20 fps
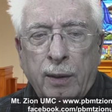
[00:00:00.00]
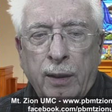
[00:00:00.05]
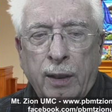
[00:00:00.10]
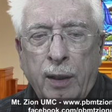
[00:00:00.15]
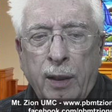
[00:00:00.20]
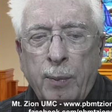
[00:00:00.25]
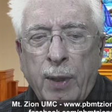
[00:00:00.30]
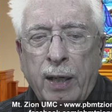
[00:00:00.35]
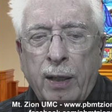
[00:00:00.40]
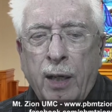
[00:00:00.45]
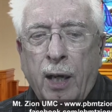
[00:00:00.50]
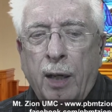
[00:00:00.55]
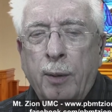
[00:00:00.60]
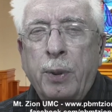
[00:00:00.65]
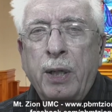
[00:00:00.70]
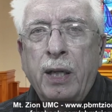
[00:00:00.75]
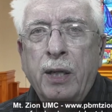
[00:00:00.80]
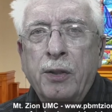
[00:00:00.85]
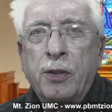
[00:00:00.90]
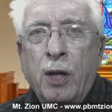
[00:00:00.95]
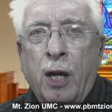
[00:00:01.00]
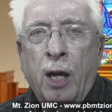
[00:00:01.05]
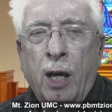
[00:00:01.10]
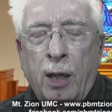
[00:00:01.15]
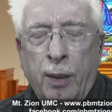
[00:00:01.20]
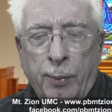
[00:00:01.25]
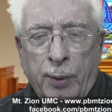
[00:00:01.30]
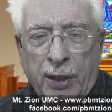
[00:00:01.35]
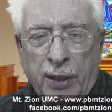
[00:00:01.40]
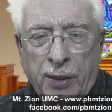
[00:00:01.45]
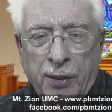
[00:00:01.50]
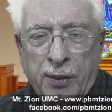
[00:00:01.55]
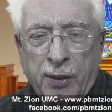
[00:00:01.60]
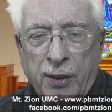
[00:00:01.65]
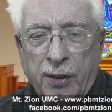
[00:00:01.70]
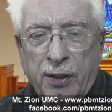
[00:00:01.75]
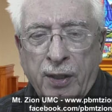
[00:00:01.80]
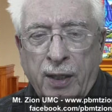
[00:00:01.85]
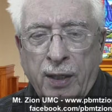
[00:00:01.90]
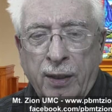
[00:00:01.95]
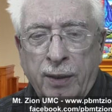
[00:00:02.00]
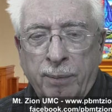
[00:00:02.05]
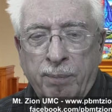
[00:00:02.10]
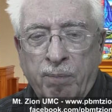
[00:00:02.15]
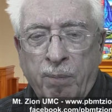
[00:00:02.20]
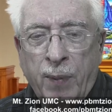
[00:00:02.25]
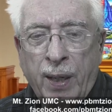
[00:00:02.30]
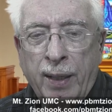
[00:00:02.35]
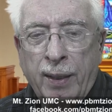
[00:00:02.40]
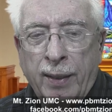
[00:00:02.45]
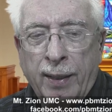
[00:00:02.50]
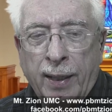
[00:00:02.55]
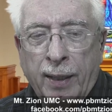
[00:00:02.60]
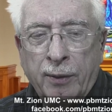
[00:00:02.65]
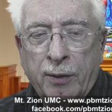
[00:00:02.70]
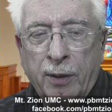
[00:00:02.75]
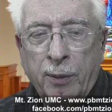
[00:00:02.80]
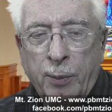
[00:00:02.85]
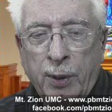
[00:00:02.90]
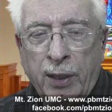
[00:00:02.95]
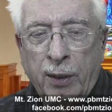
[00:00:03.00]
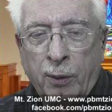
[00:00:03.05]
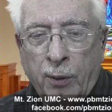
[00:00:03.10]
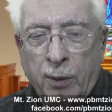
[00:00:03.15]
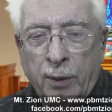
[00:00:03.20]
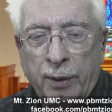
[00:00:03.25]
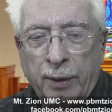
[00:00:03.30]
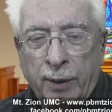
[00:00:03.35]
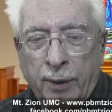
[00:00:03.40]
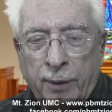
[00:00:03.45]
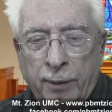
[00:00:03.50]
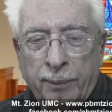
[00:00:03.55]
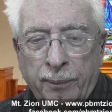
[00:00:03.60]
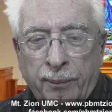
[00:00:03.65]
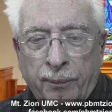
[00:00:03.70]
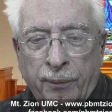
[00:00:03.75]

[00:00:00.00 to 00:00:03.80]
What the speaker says: it may not be as ominous as I made it out to be earlier.